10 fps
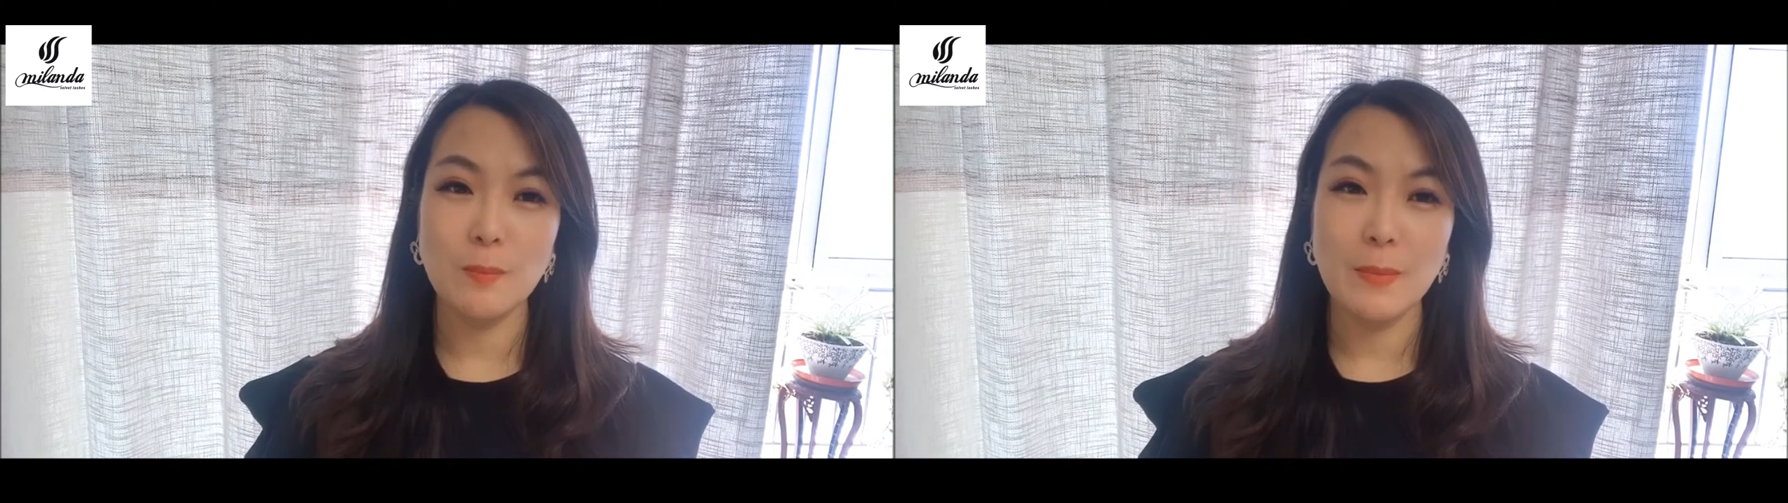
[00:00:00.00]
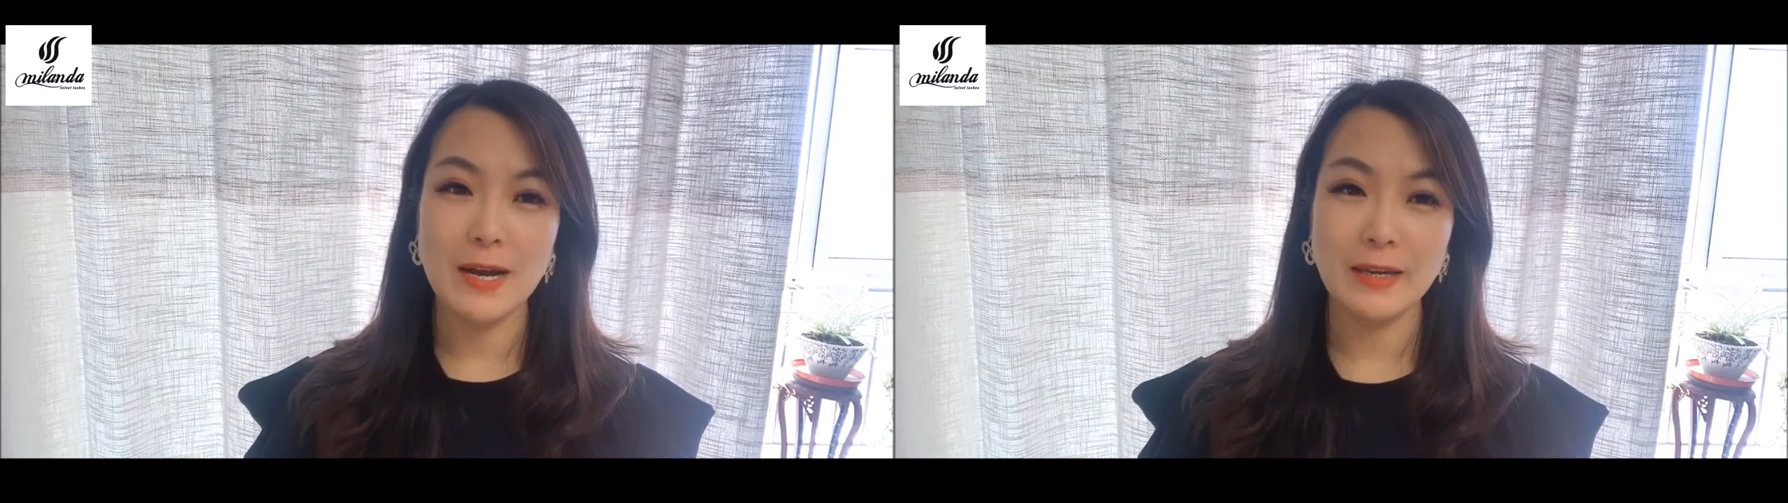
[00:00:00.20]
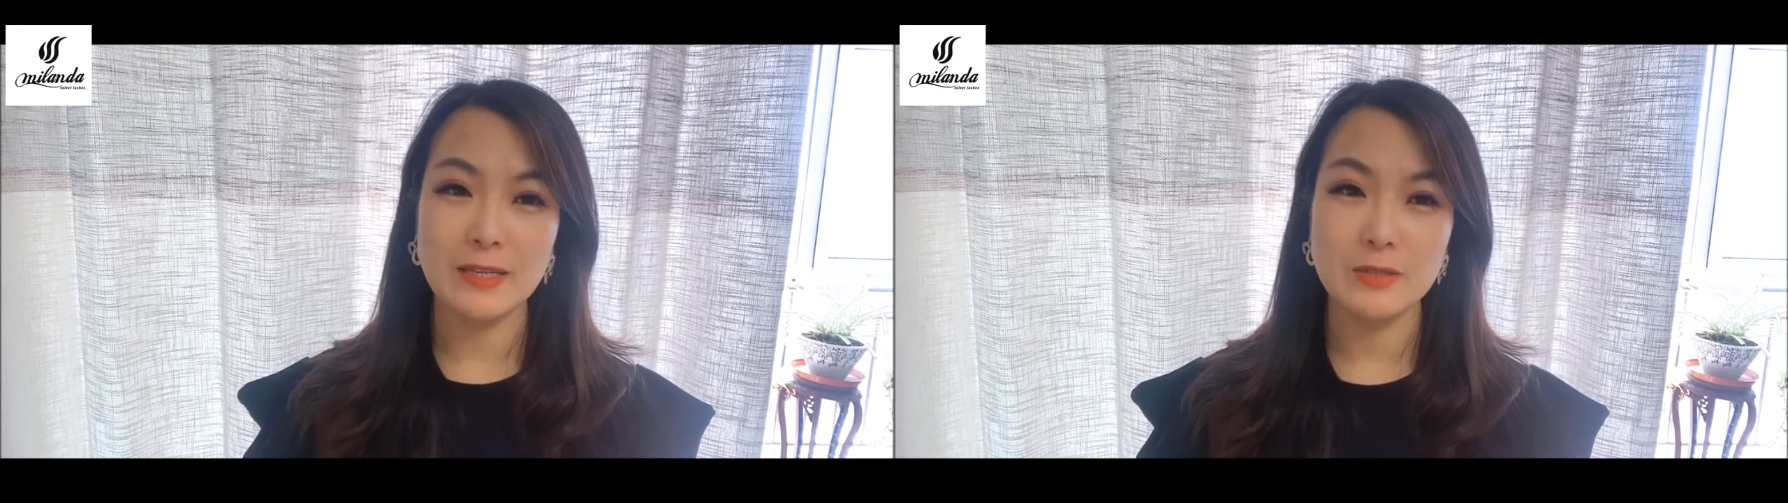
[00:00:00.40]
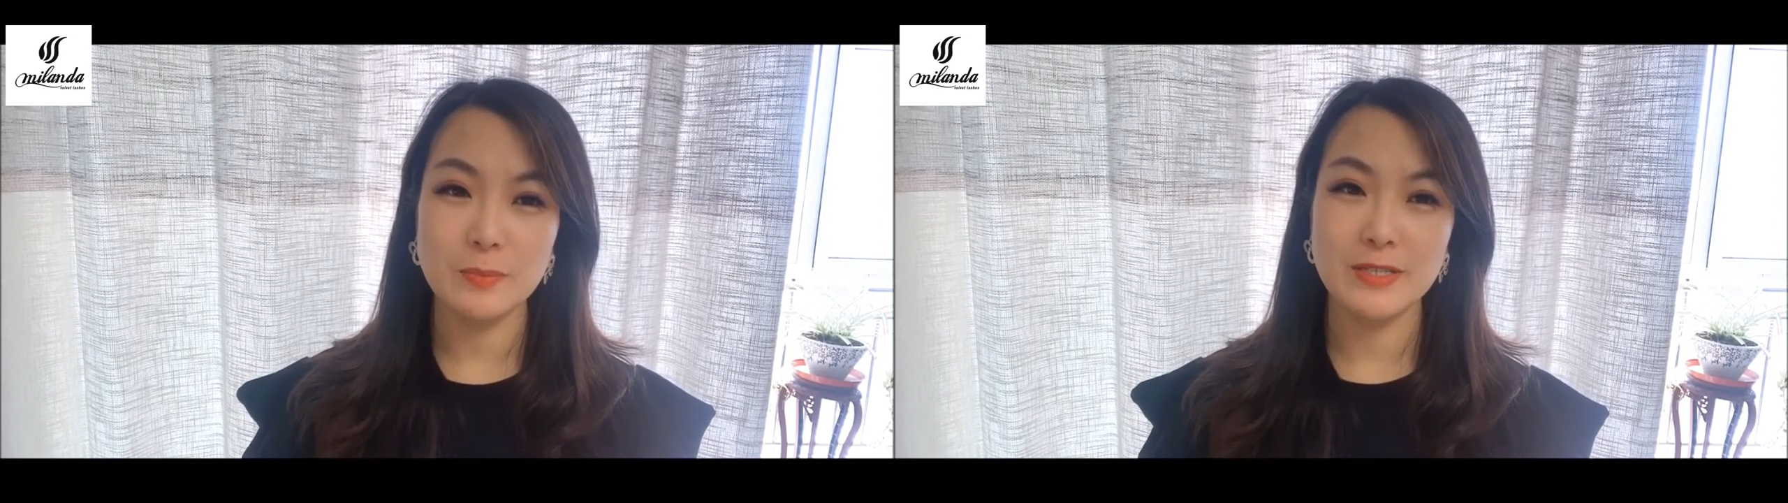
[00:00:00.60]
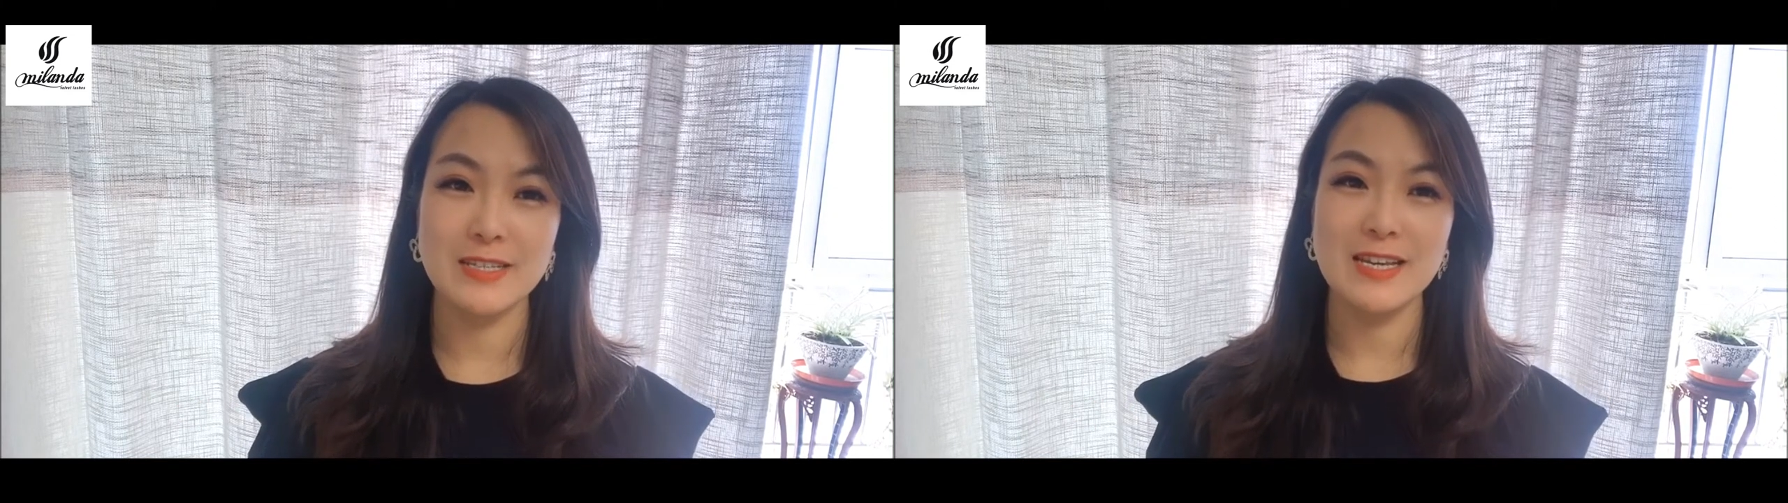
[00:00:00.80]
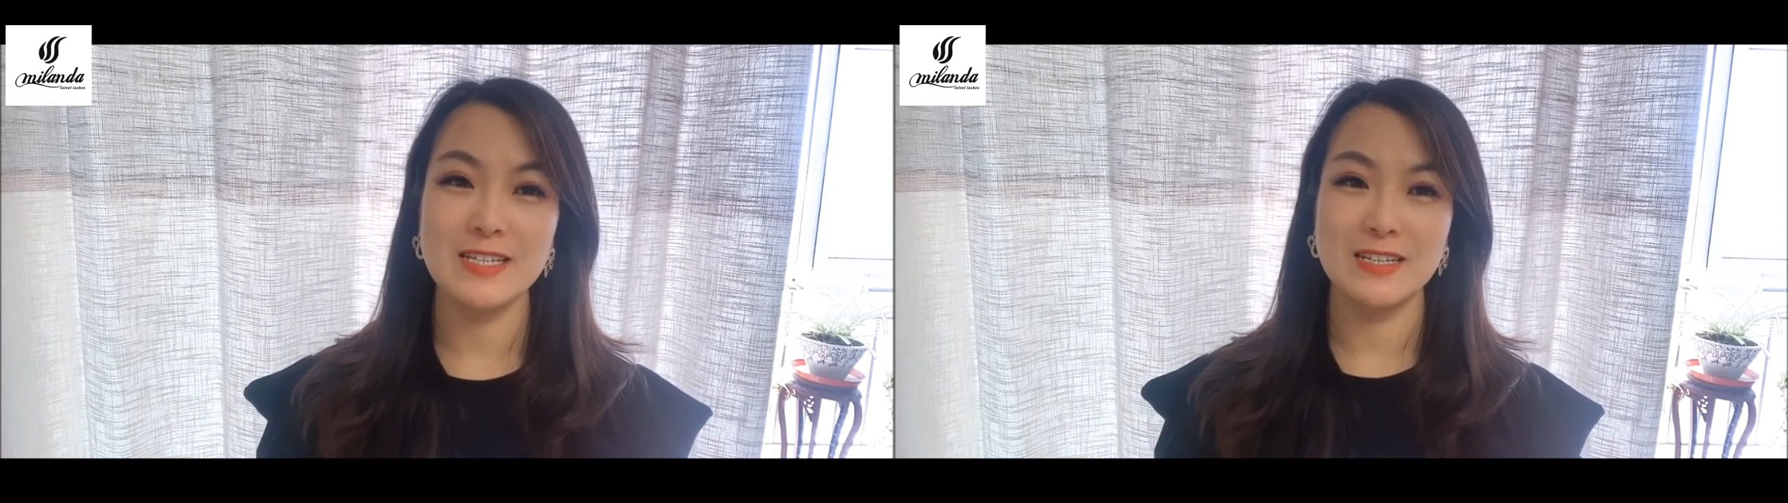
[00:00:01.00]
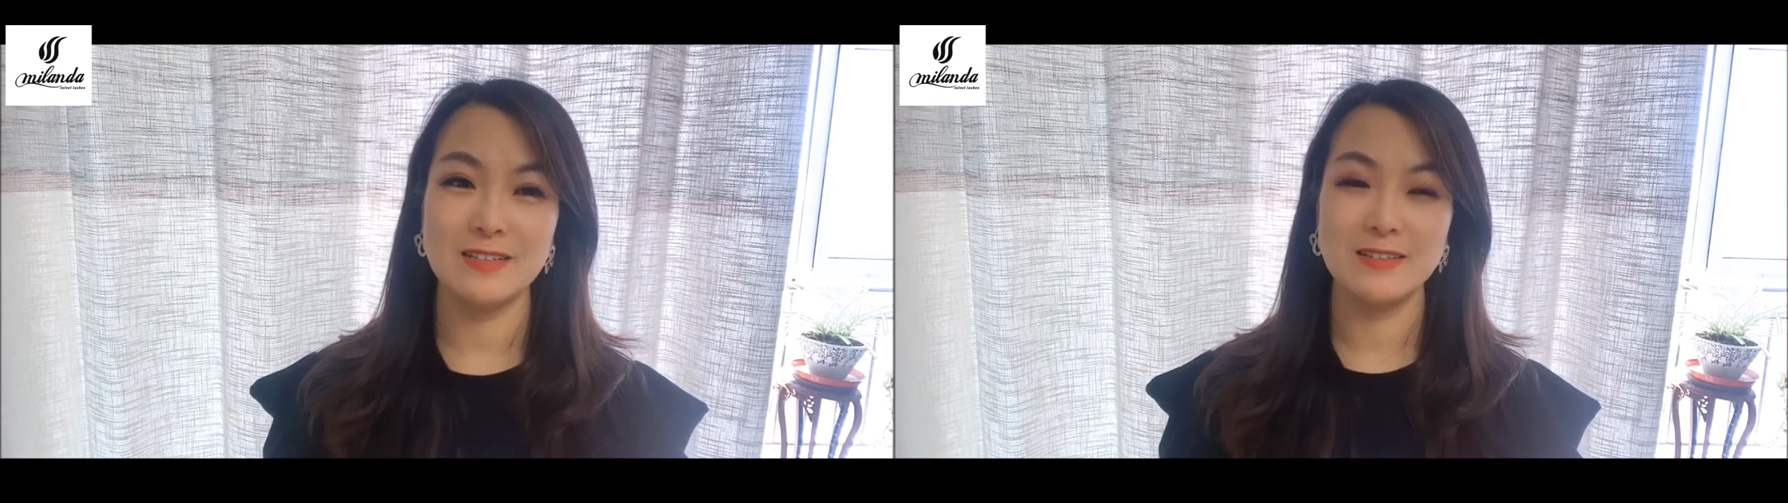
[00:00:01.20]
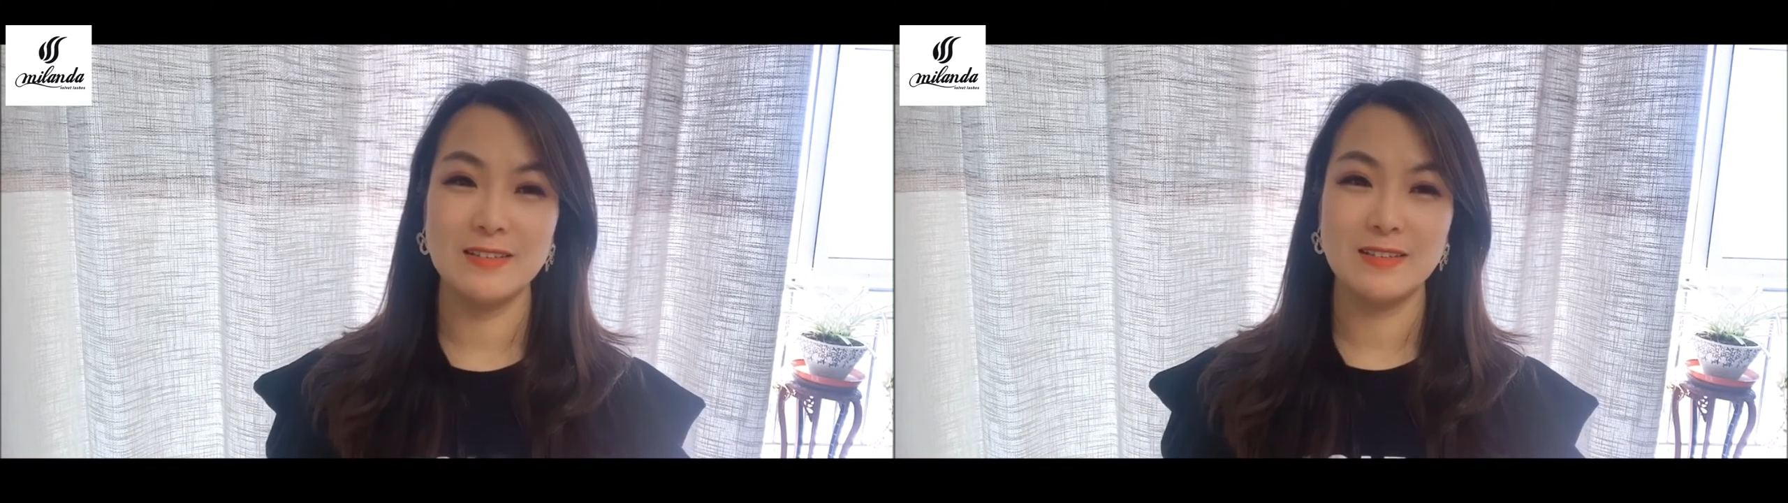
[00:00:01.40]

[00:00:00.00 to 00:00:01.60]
market position?